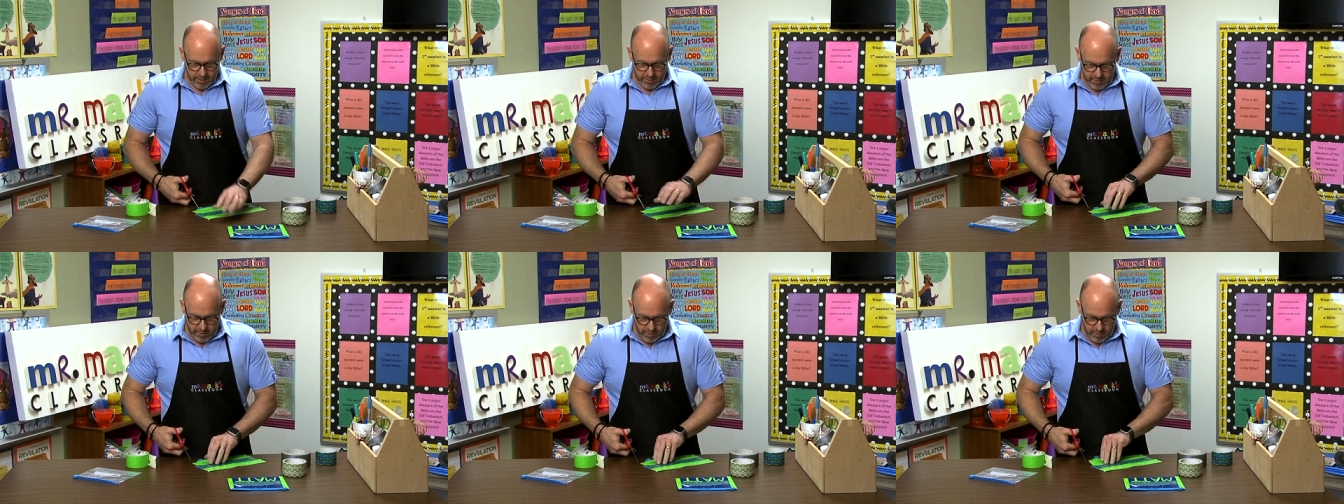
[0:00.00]

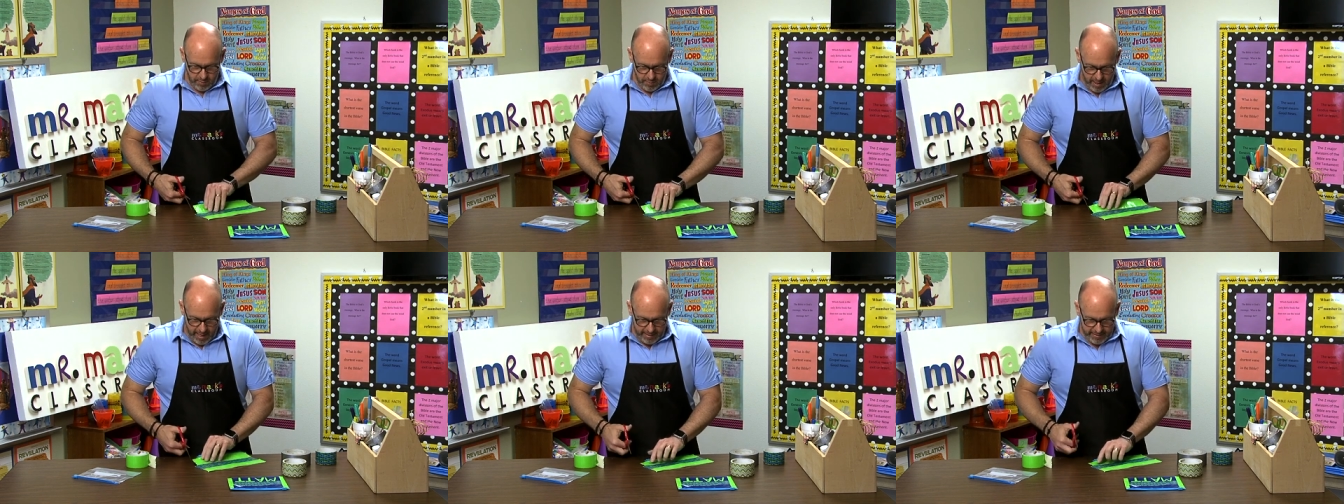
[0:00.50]
So
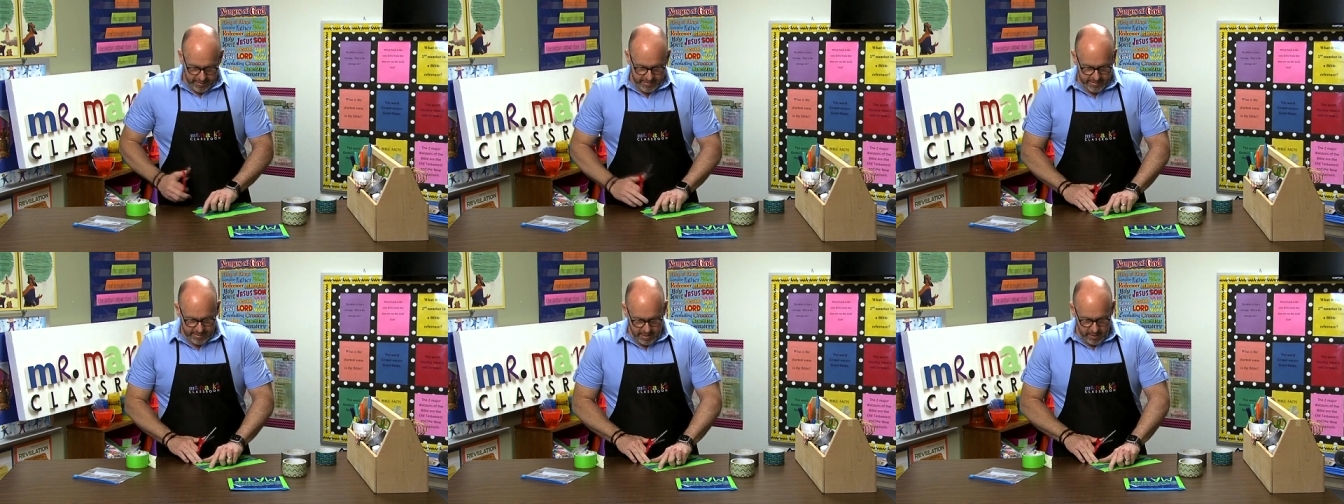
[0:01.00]
I can
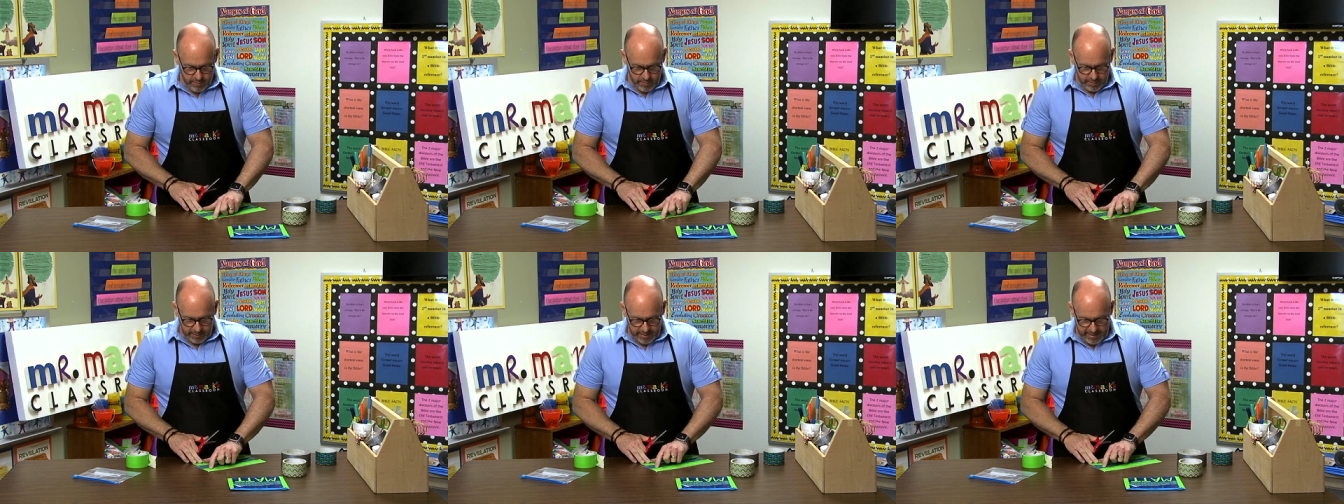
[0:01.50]
see
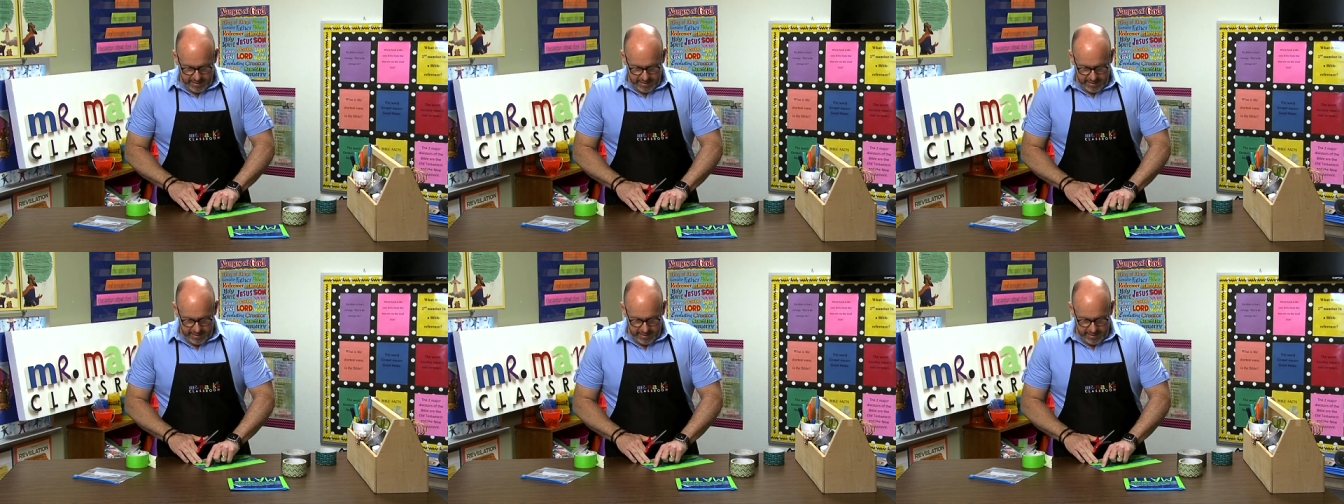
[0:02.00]
really